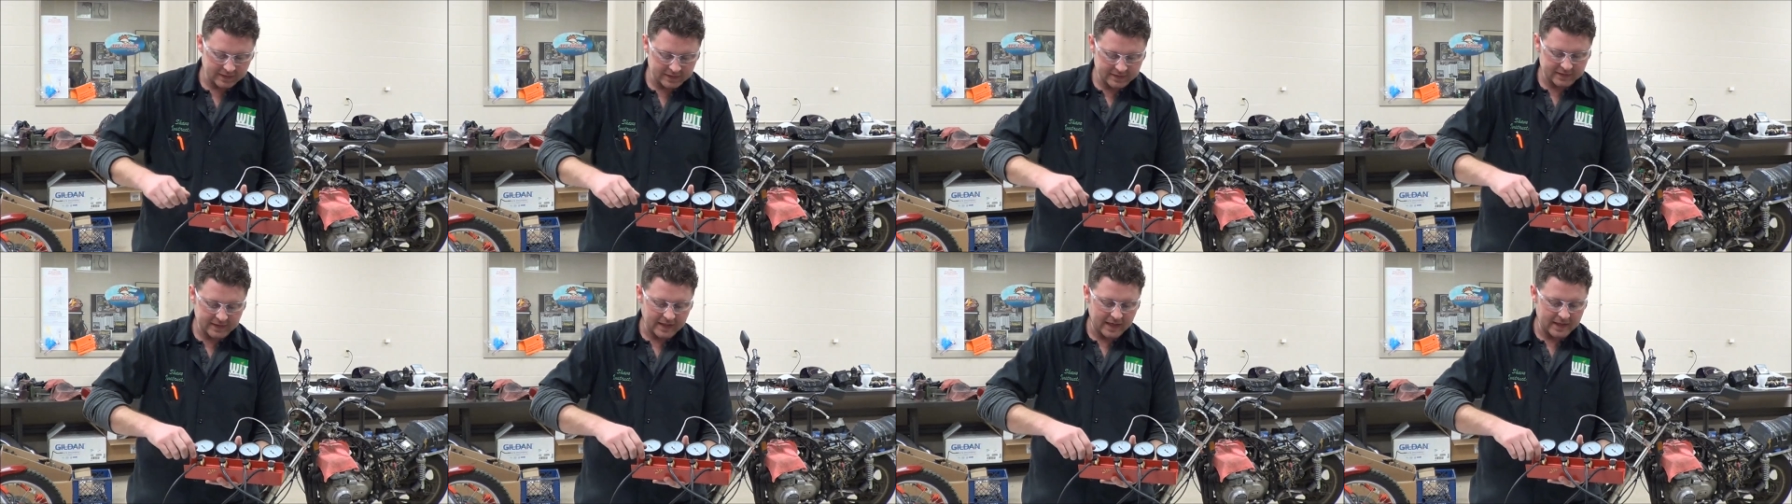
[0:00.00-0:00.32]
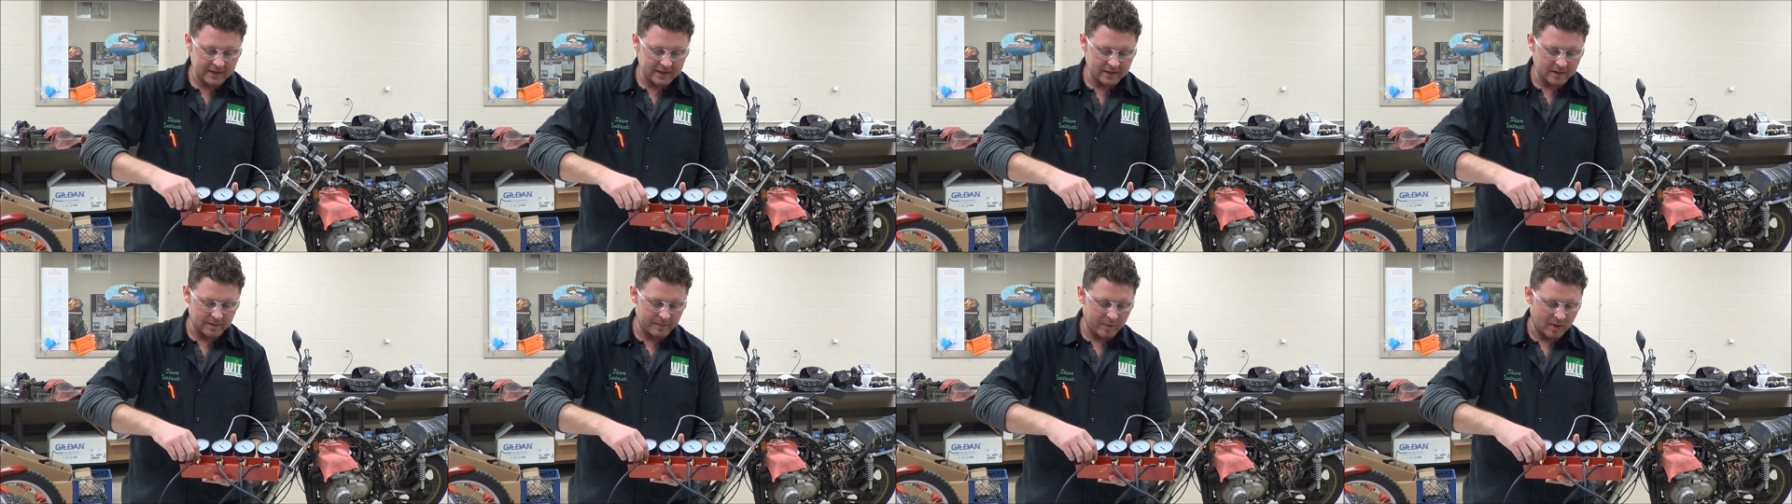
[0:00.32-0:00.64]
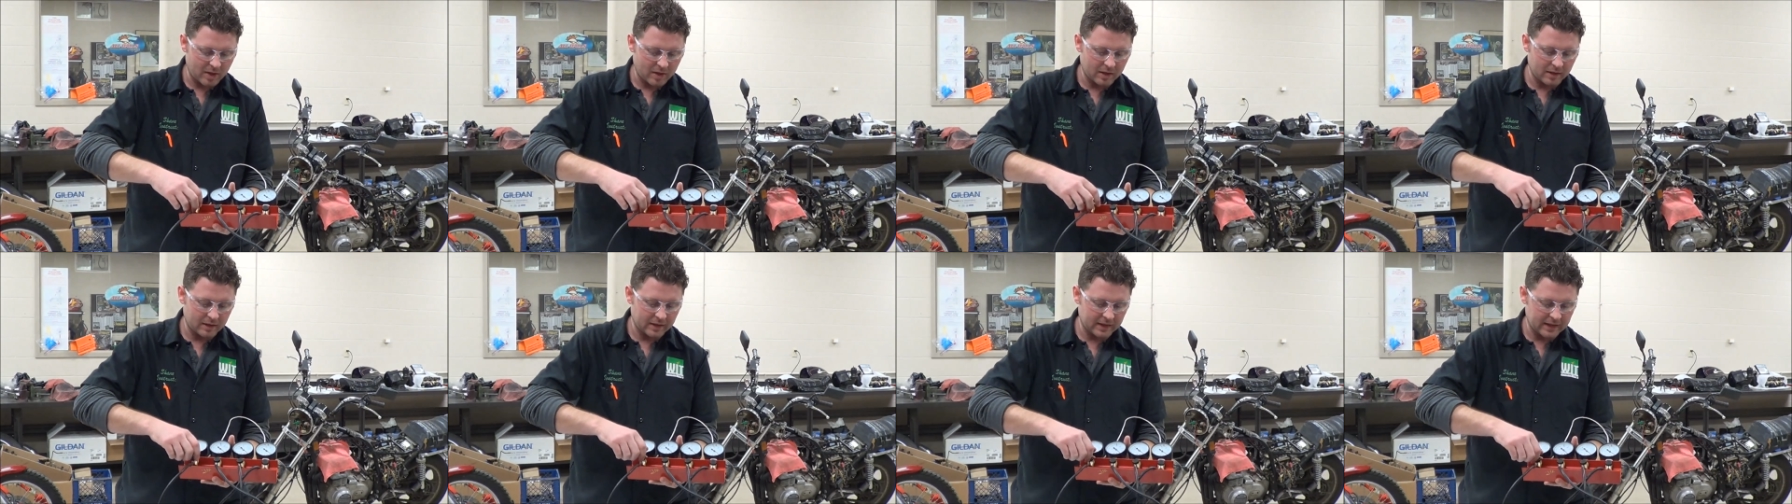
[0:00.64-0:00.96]
is taken
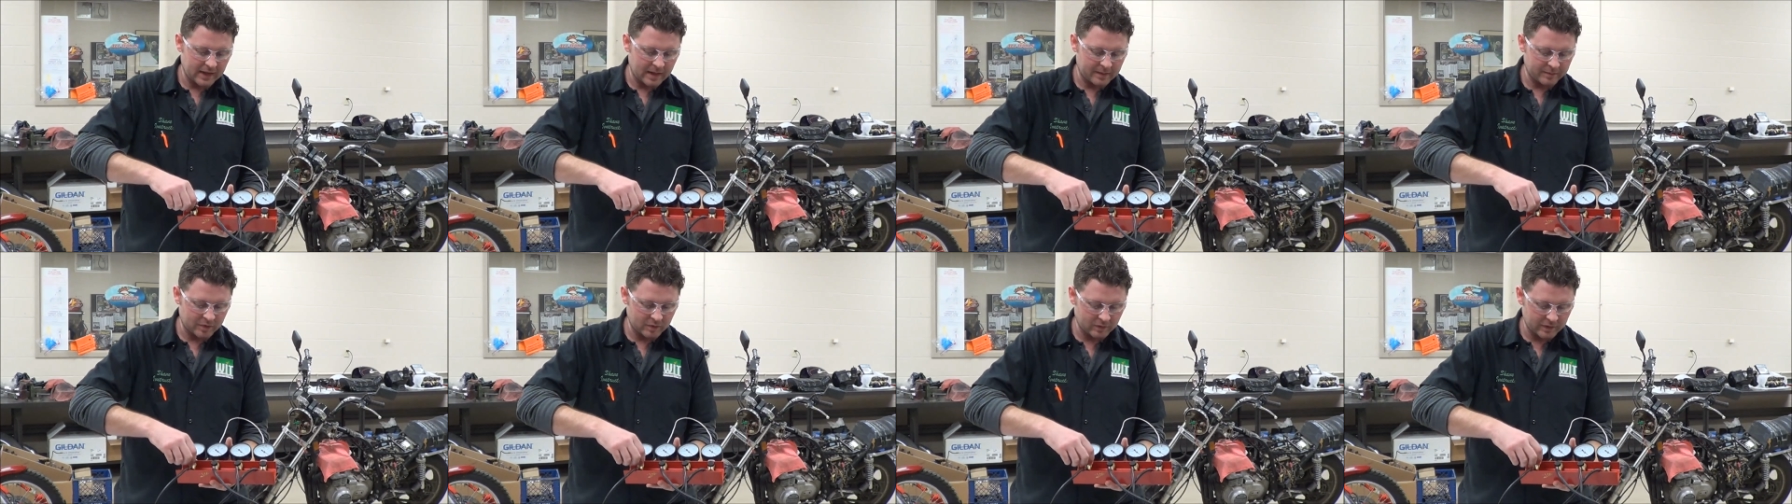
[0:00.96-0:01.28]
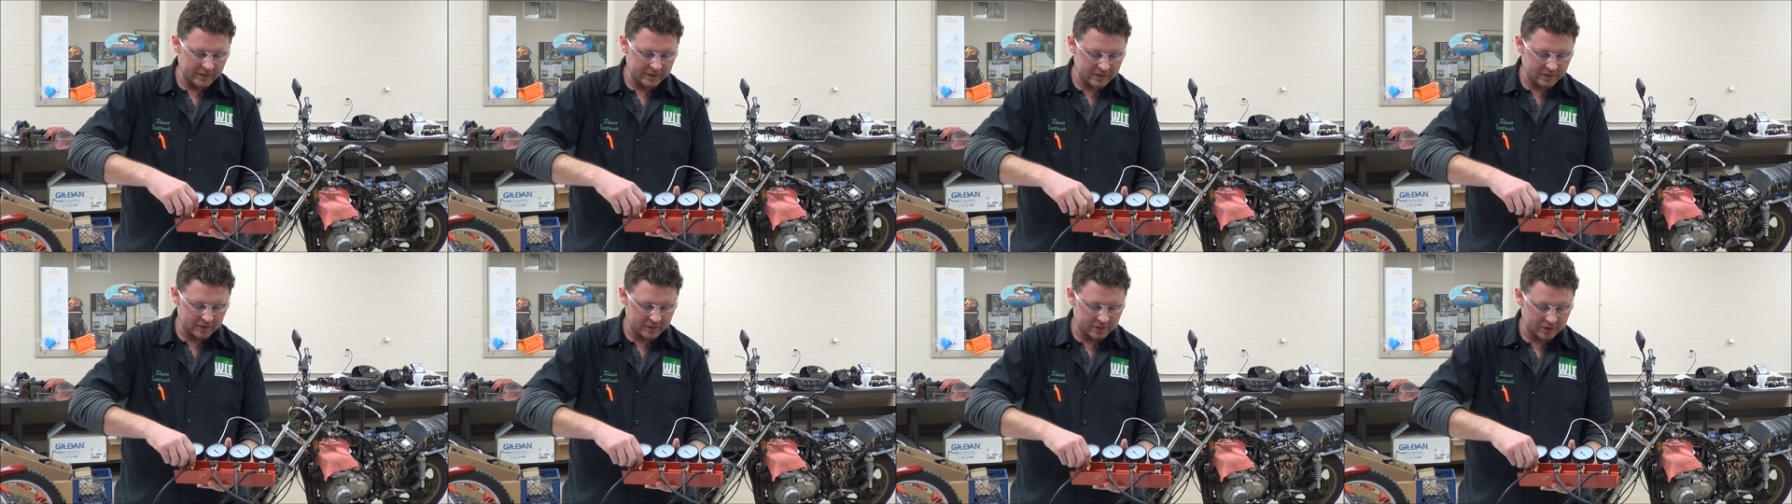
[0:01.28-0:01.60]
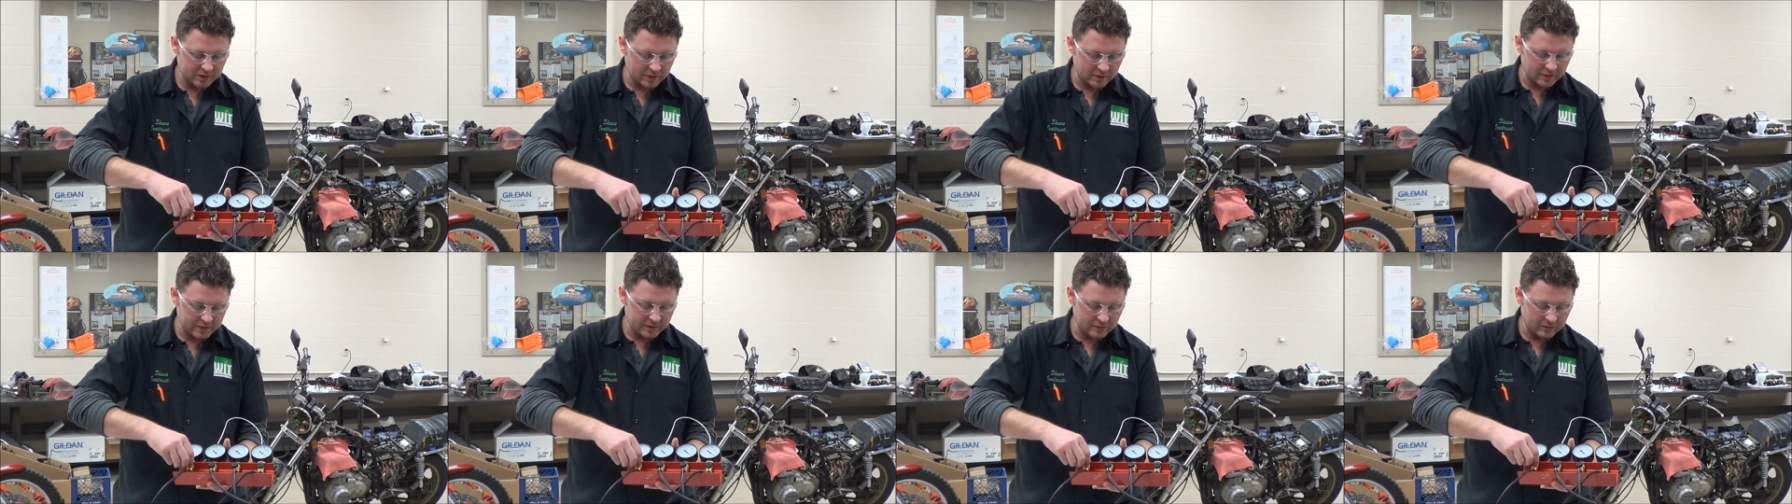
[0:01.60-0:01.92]
apart, and I'm going to
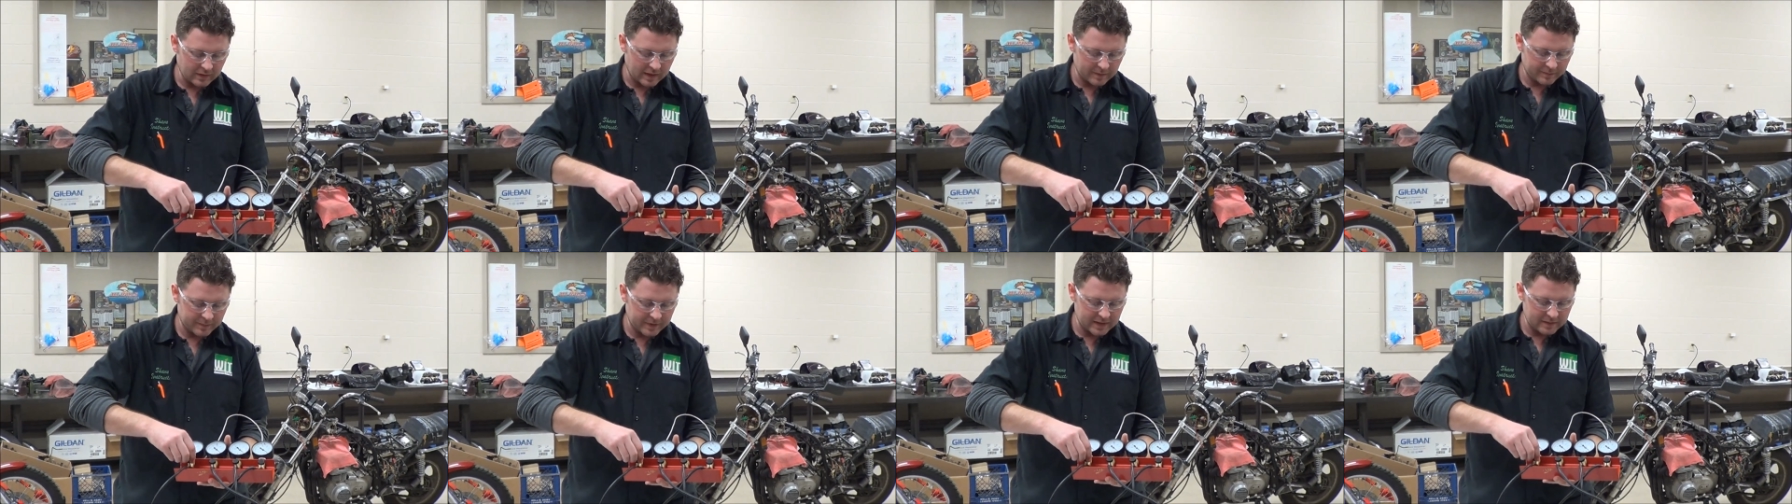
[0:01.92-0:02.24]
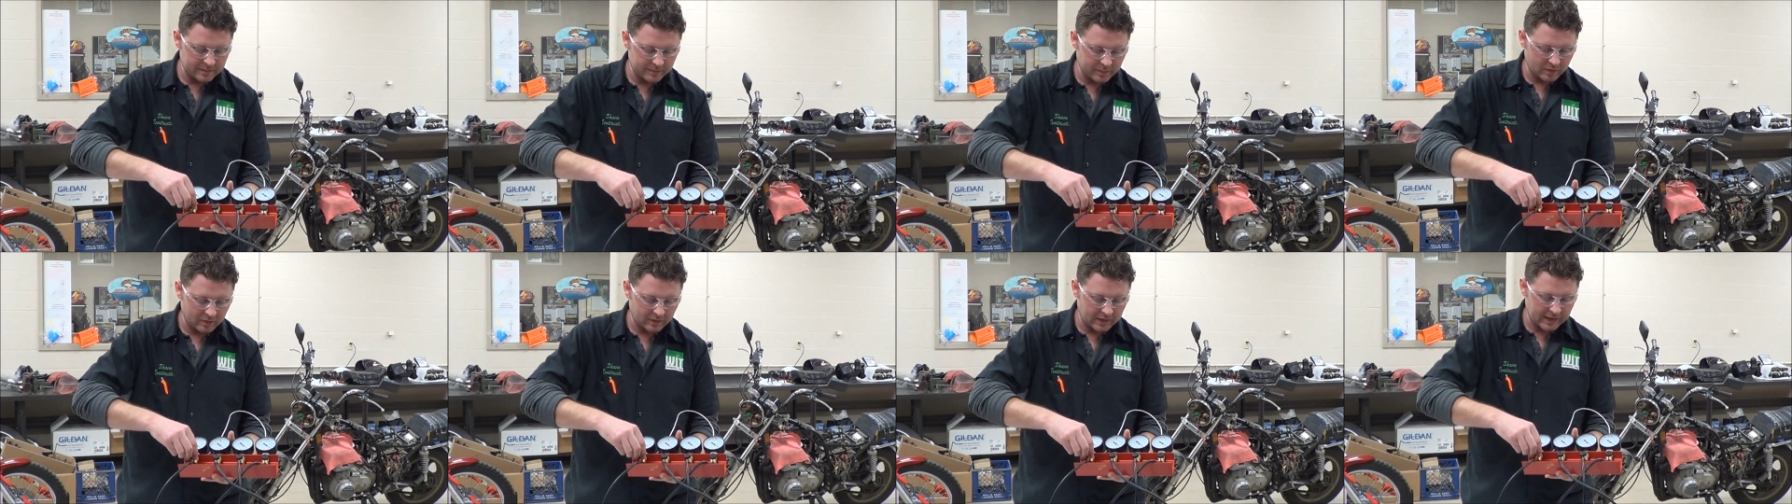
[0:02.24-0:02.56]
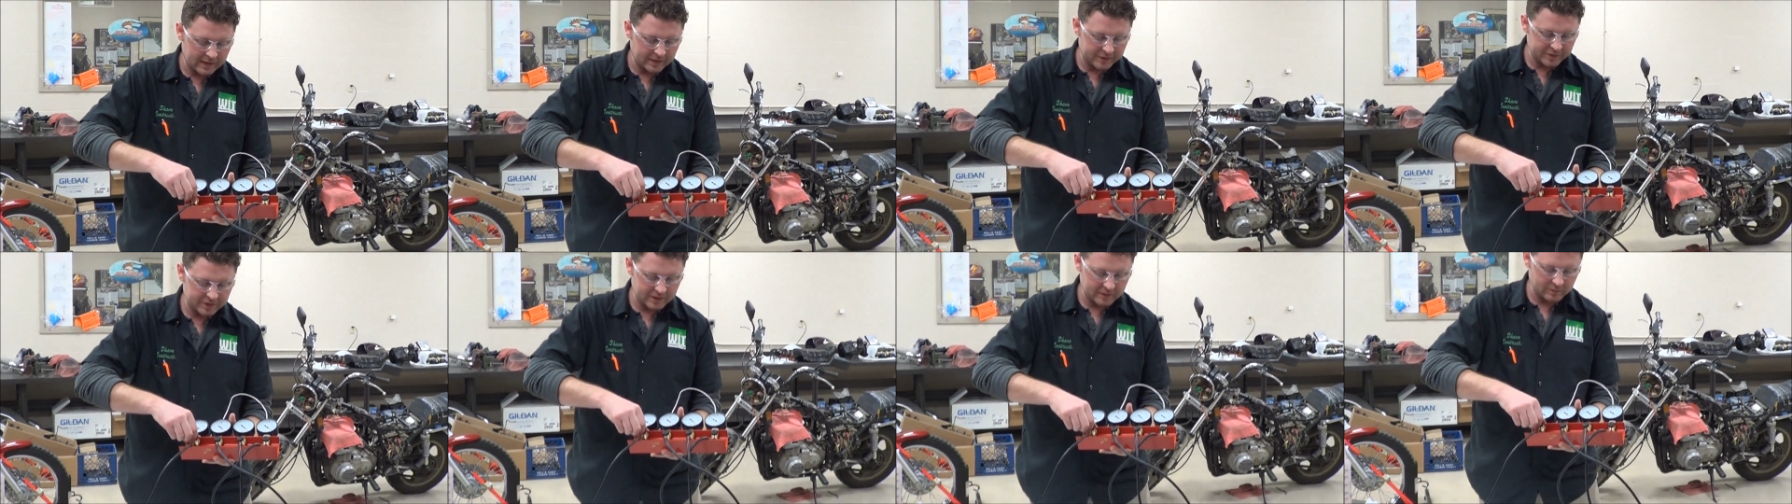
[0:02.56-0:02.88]
show you how people
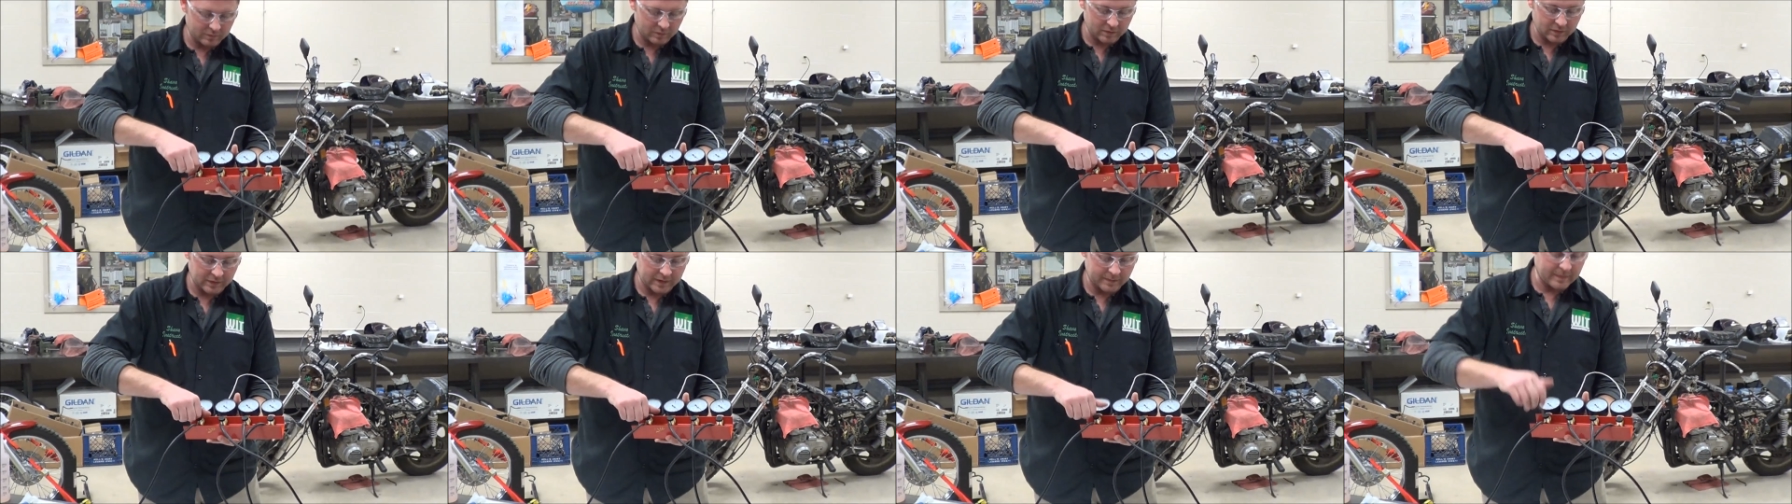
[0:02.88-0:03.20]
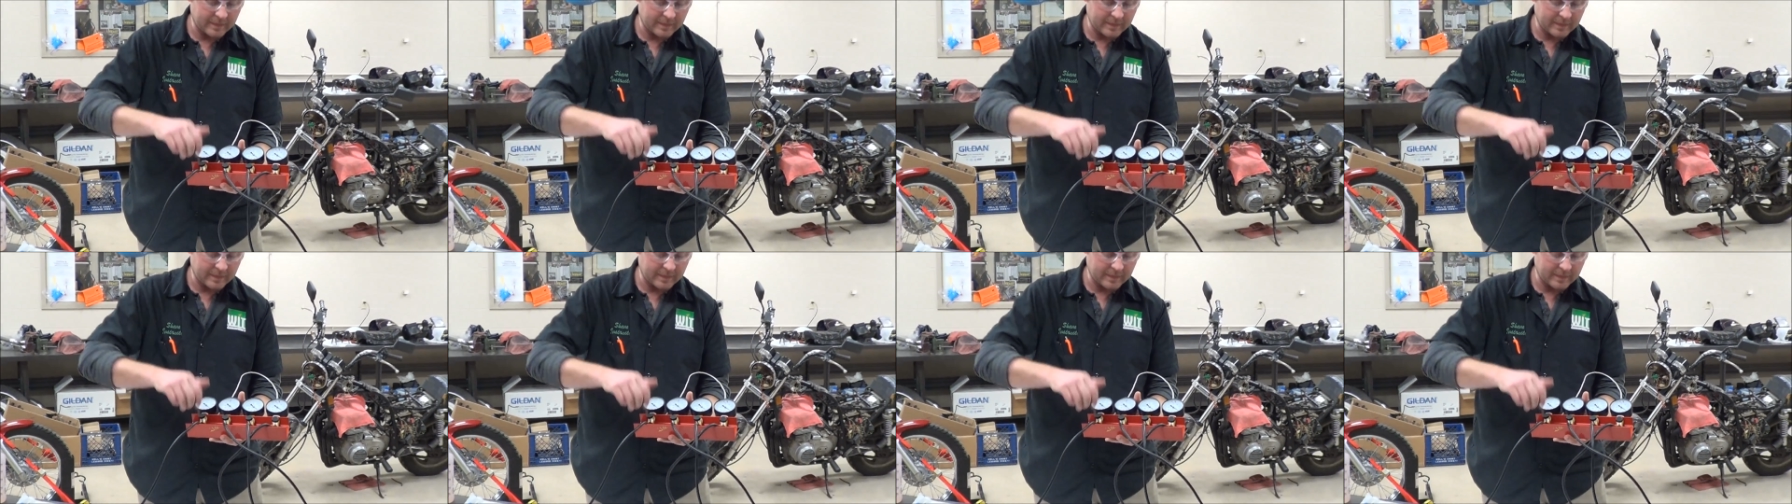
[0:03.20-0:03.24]
actually ruin